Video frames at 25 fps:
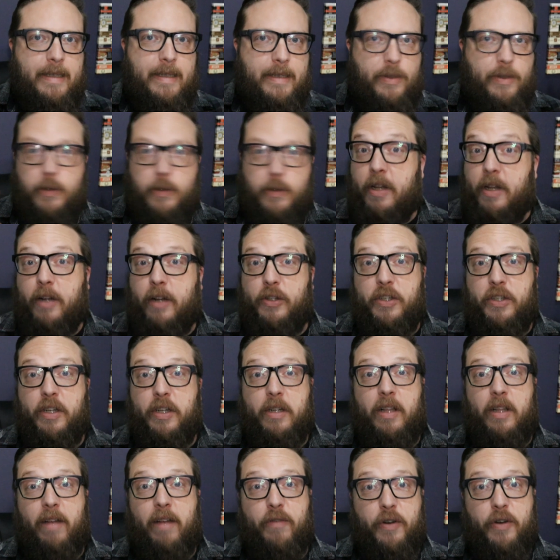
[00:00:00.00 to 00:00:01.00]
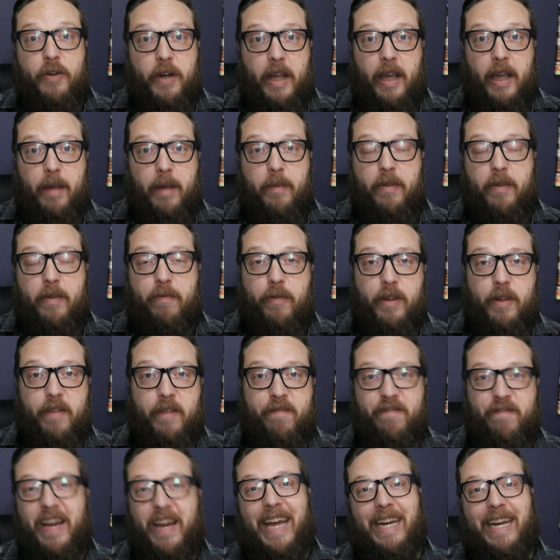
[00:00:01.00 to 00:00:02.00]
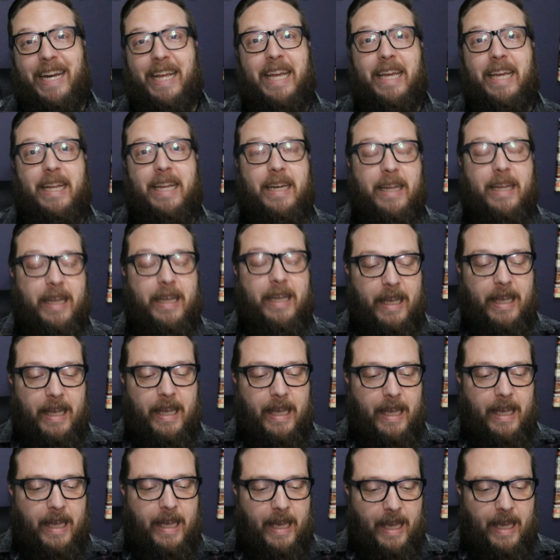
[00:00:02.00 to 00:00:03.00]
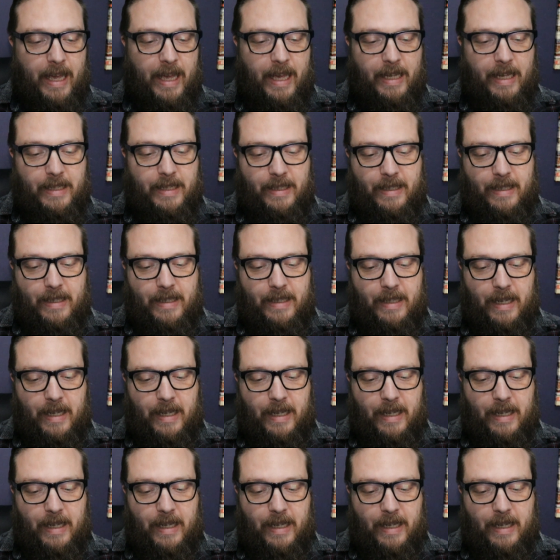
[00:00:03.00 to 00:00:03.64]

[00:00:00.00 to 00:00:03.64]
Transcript: so it's not just a clever name for the Fat Hen. And